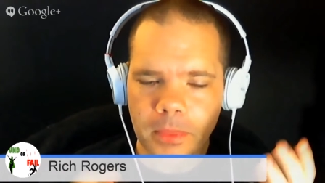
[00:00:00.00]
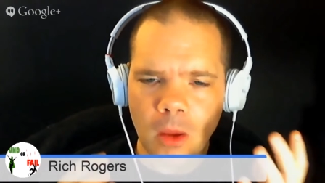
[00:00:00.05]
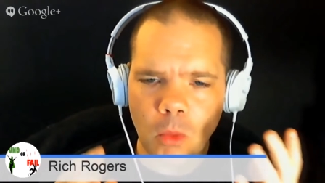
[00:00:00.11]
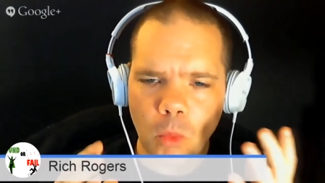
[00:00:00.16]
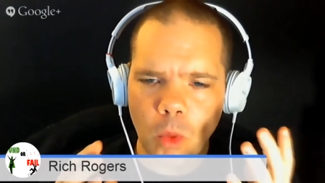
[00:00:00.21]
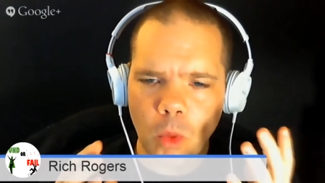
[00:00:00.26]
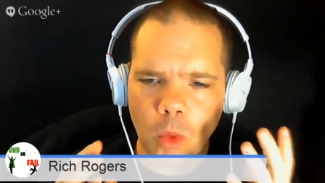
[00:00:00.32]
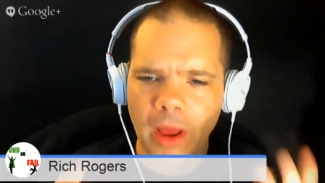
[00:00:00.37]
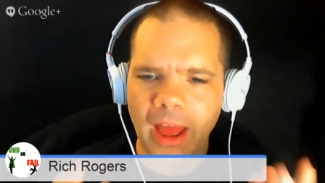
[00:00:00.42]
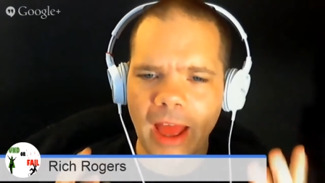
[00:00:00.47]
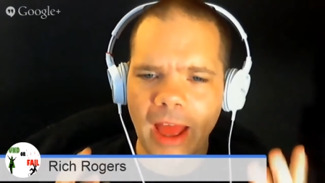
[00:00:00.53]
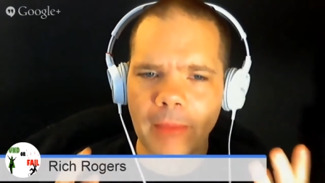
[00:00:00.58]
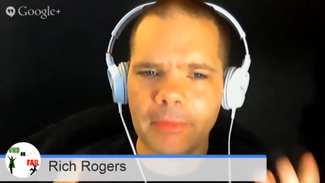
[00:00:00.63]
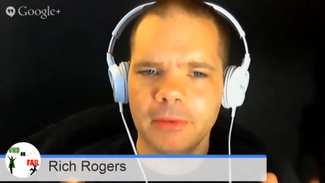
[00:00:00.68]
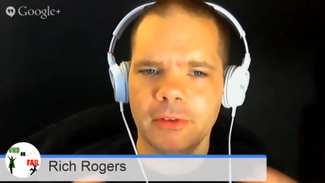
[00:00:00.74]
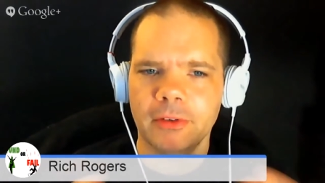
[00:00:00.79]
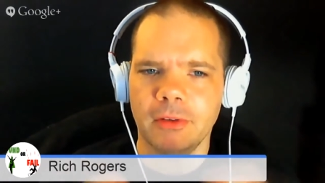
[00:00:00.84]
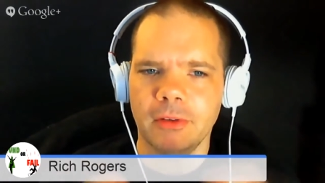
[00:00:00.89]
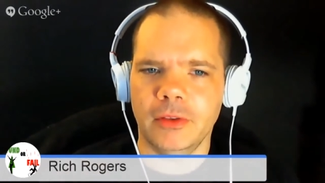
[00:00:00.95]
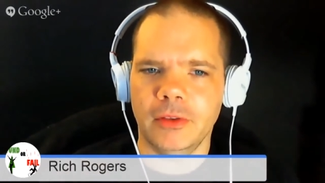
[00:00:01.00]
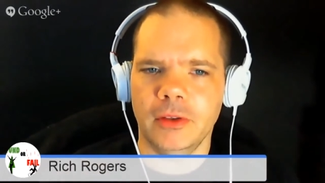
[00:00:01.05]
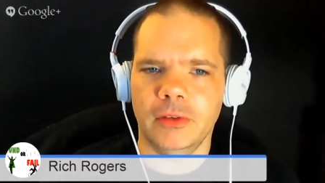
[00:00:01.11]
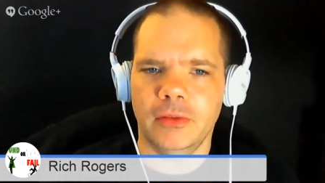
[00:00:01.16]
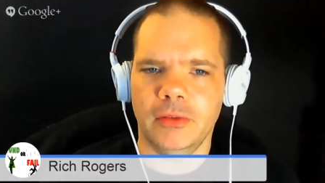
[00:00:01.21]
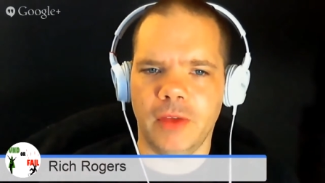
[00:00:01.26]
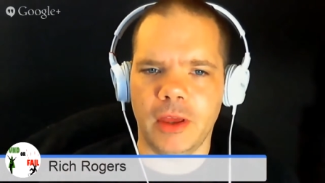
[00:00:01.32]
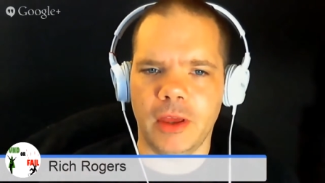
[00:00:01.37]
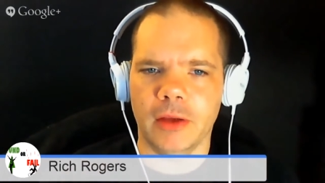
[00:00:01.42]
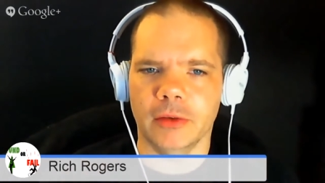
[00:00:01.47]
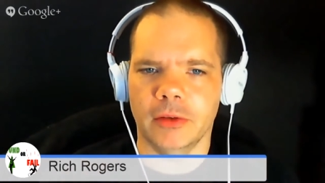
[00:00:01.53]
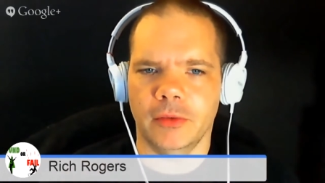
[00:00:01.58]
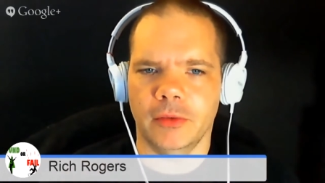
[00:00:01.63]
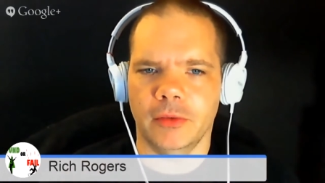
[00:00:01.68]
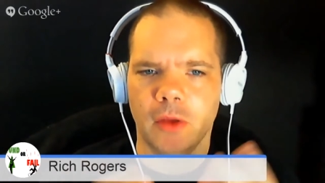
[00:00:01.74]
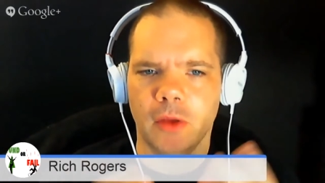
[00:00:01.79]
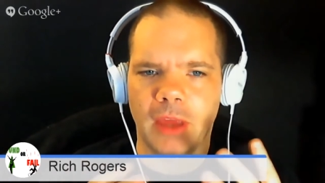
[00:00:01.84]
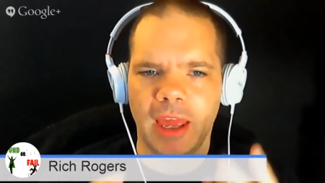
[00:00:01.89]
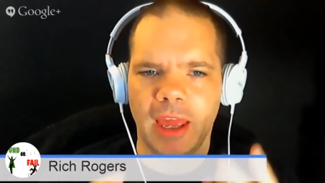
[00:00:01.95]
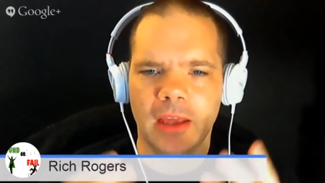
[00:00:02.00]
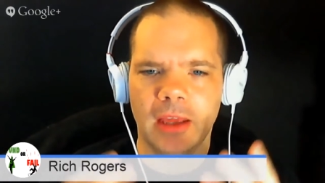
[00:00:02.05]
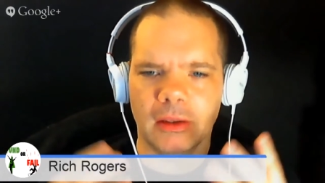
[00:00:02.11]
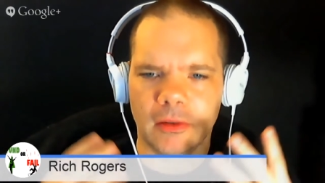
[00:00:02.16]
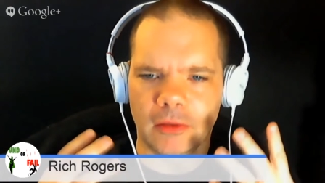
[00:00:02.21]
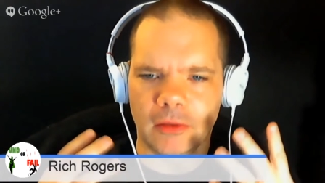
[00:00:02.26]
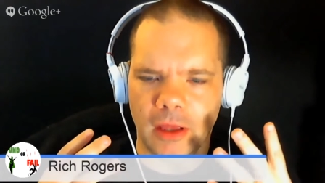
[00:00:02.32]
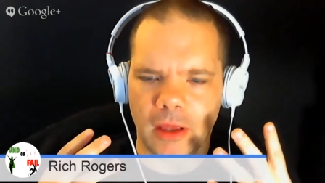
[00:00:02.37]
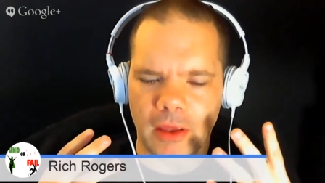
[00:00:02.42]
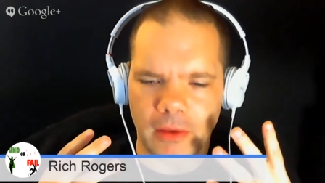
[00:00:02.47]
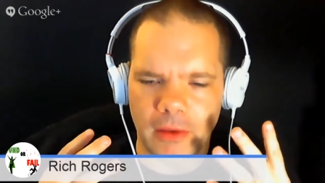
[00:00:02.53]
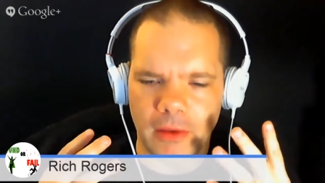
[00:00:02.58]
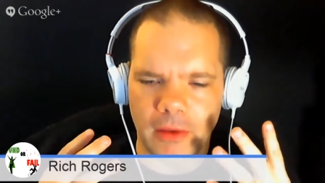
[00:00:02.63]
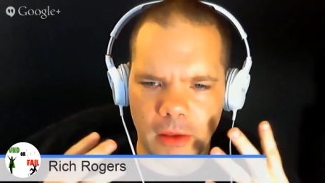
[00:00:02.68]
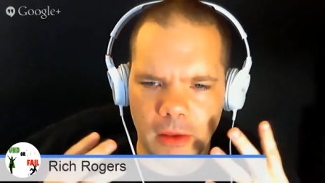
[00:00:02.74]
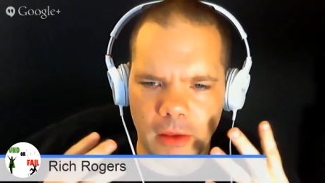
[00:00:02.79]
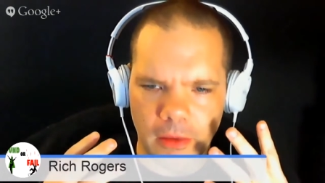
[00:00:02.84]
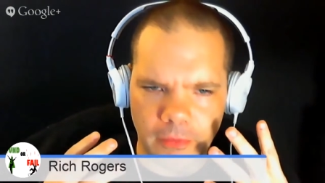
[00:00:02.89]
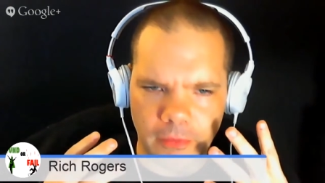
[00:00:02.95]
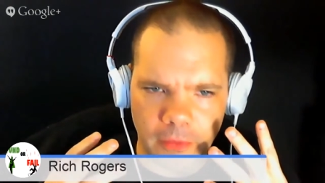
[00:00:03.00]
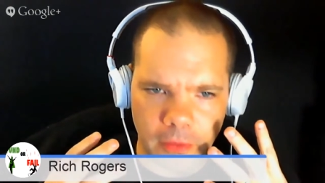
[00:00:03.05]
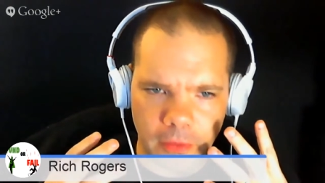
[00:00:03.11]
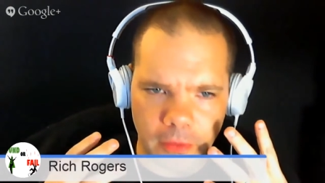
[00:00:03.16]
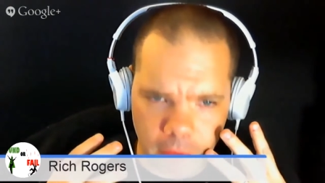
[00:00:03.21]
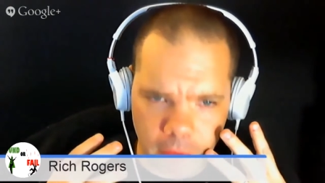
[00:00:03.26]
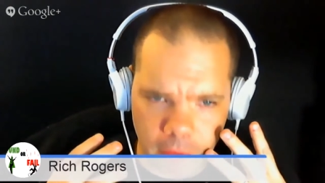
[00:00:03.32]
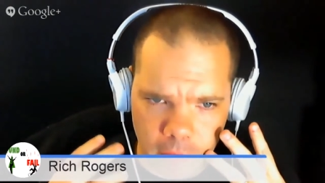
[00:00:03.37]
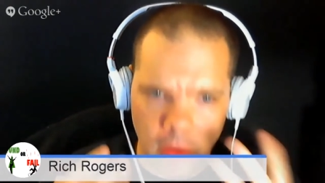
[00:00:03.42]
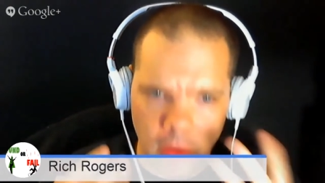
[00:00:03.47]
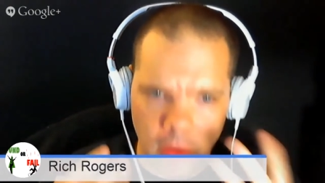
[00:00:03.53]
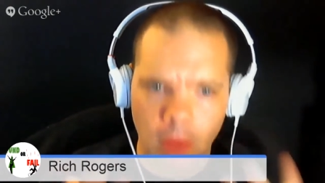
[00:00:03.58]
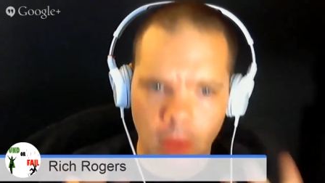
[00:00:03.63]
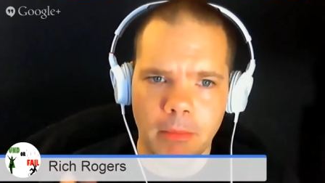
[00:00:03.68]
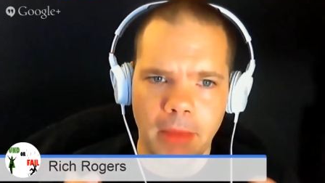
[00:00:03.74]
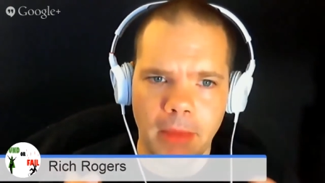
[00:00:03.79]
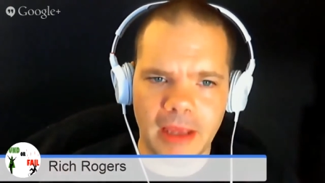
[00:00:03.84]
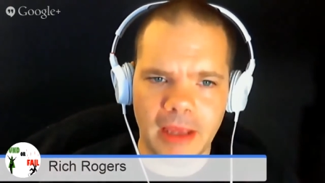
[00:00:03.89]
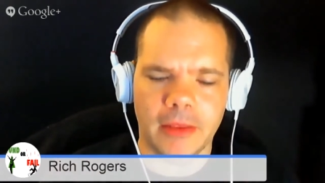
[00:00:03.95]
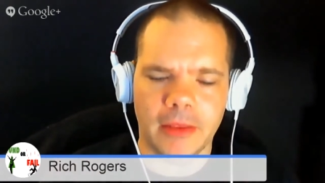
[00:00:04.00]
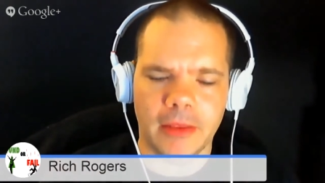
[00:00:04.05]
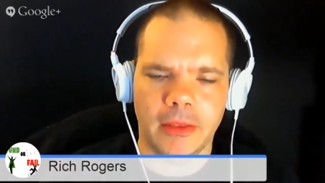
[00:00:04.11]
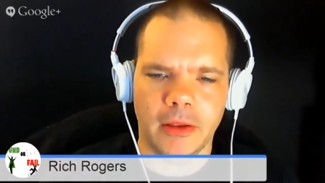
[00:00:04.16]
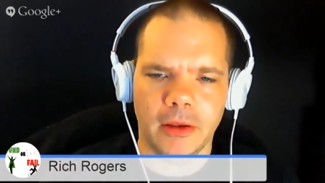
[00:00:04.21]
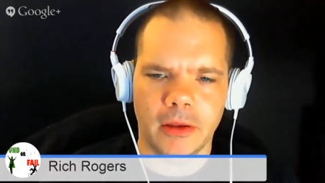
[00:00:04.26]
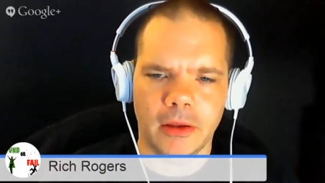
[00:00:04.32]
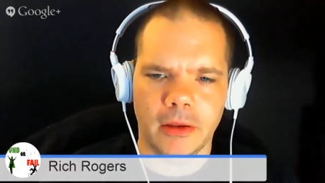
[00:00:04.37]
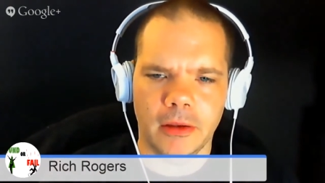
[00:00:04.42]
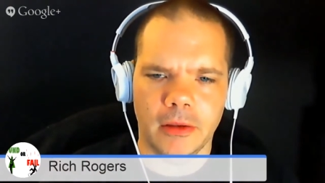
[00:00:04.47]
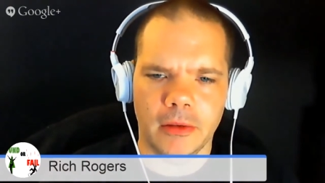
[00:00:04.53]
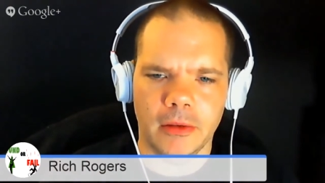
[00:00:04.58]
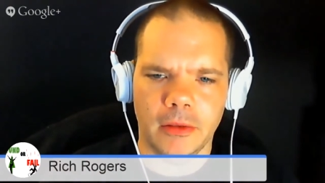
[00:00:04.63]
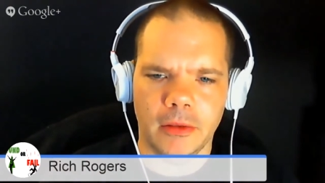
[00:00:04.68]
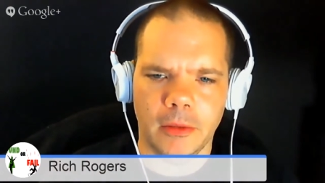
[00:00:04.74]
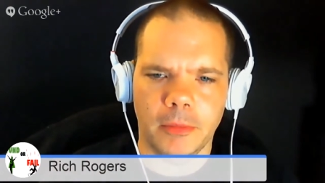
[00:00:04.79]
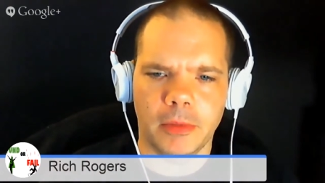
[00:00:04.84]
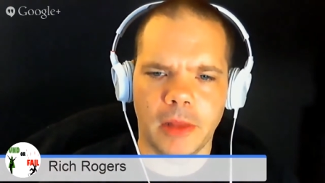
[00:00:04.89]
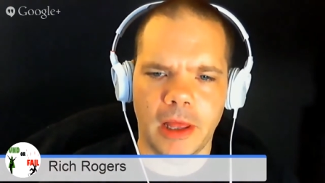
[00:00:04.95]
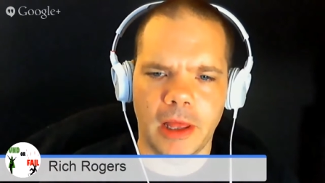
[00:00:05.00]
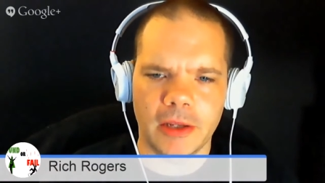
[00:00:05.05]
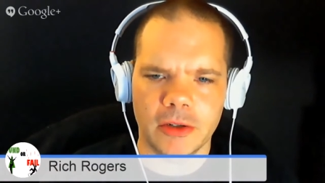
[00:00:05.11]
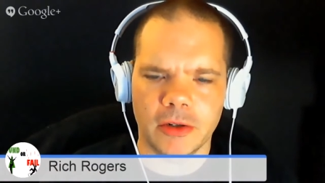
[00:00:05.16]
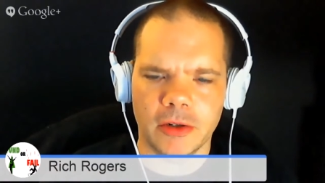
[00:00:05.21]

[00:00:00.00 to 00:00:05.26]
What happens if this fails? If you can't if if you don't make the the pledge